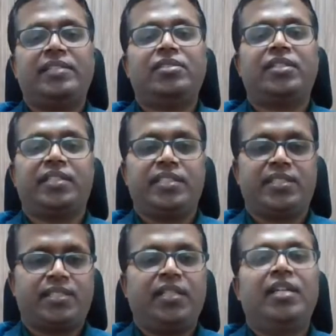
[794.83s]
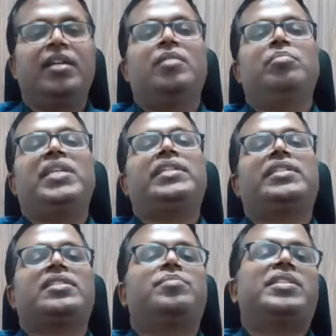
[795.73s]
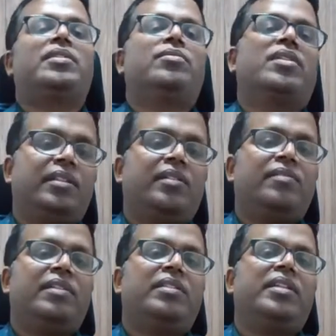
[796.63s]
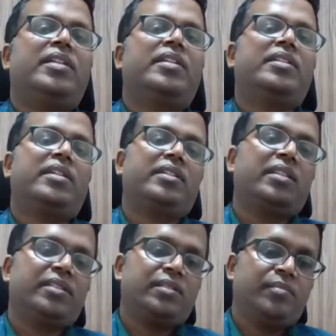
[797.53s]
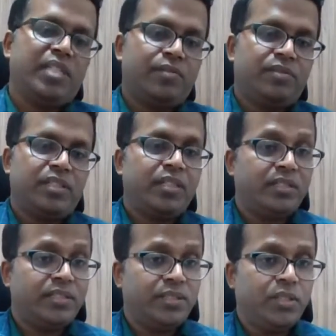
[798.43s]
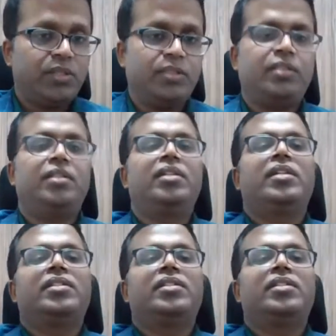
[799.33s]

or risk being transmitted to the offspring, thereby they can take the semen of a healthy donor.